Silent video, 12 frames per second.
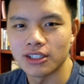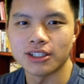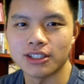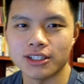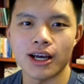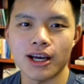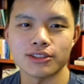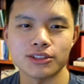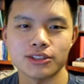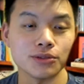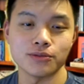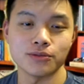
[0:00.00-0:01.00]
Yeah,
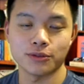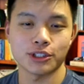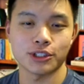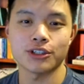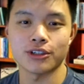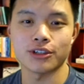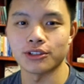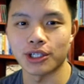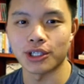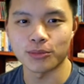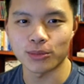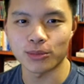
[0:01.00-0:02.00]
so for sure, I'll
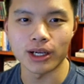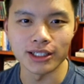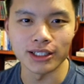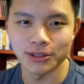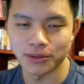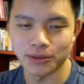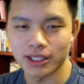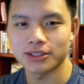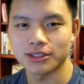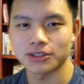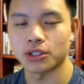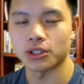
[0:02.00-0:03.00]
jump right into it.
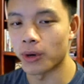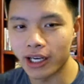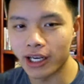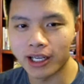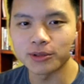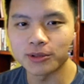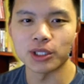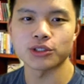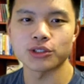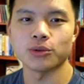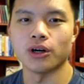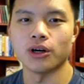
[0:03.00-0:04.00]
So my name is
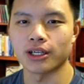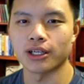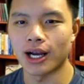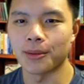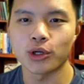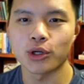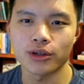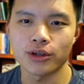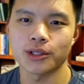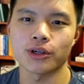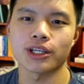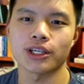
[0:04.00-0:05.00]
Mitchell Wong. I'm currently
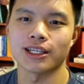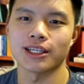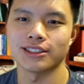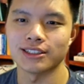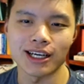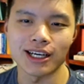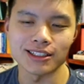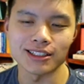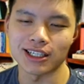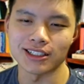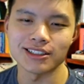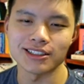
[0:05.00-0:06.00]
working as a data
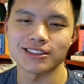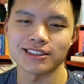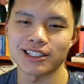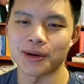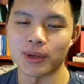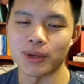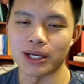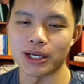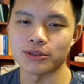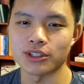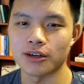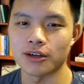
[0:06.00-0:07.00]
scientist at
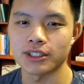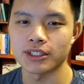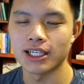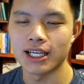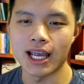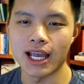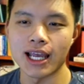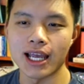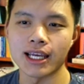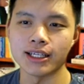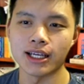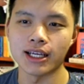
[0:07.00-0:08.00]
Microsoft.
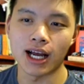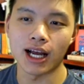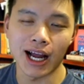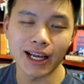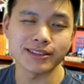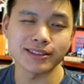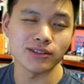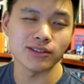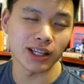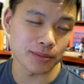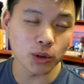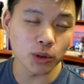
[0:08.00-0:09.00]
And I,
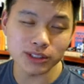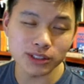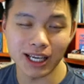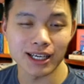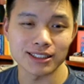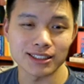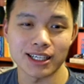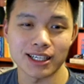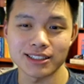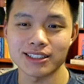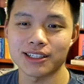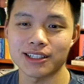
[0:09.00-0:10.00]
like most data
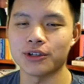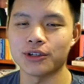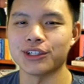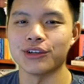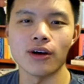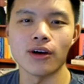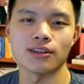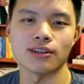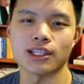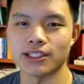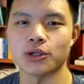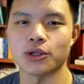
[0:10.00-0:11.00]
scientists, had a very
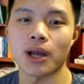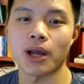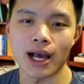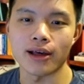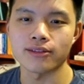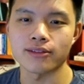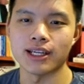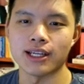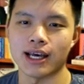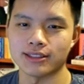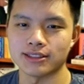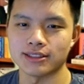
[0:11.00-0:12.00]
nonlinear path to
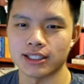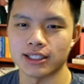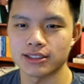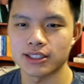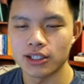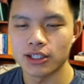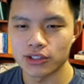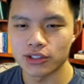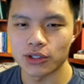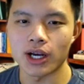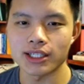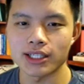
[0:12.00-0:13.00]
data science.
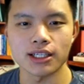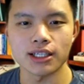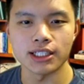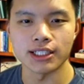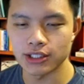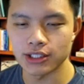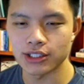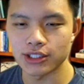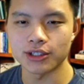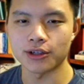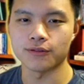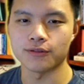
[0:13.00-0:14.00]
So I studied
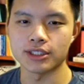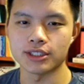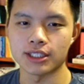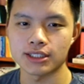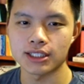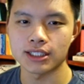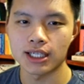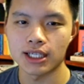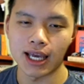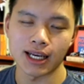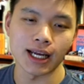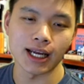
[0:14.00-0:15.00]
engineering and physics,
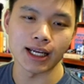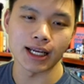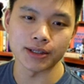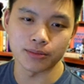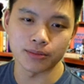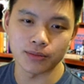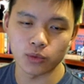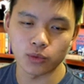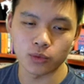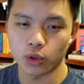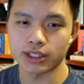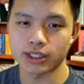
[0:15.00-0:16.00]
and I
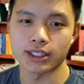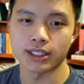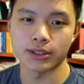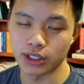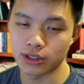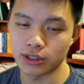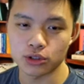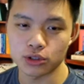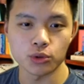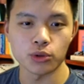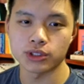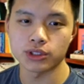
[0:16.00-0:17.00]
worked research
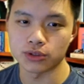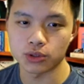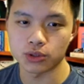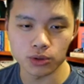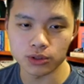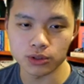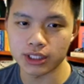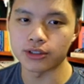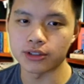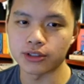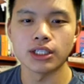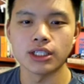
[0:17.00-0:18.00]
roles in solar
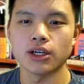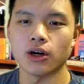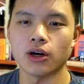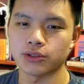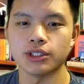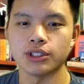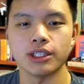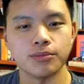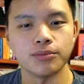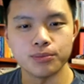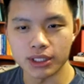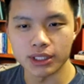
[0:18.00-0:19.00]
cells, also did
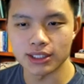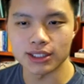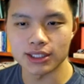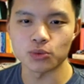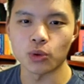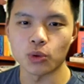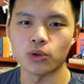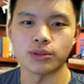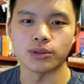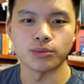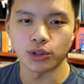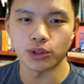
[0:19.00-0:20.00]
business roles
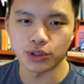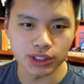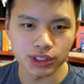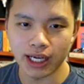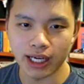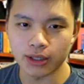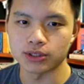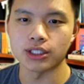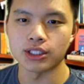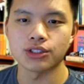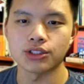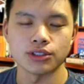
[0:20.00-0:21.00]
in mergers and
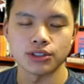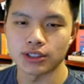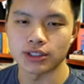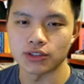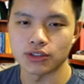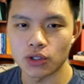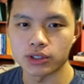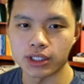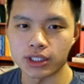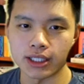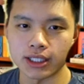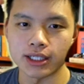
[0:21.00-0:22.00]
acquisitions,
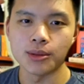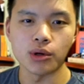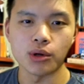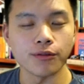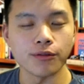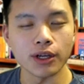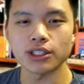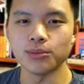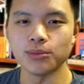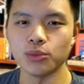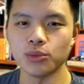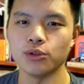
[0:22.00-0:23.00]
consulting, but eventually
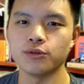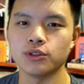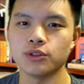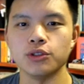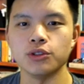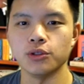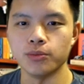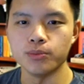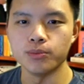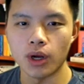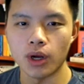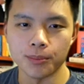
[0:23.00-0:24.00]
moved to
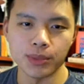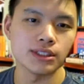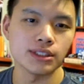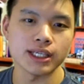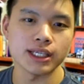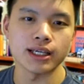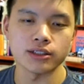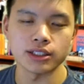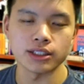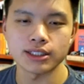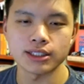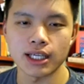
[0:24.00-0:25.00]
a business
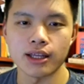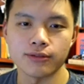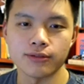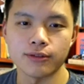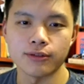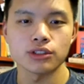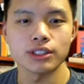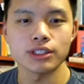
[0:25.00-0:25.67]
analyst and then eventually